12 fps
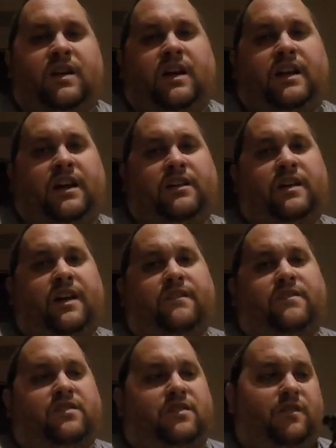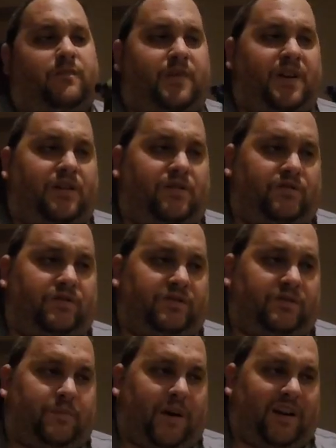And now you have the main
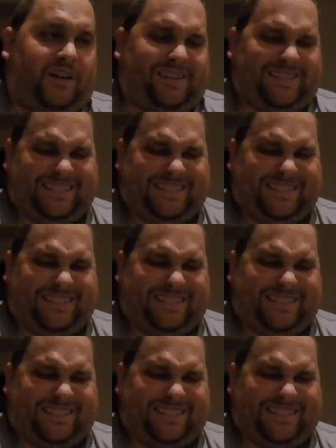Gusion's body.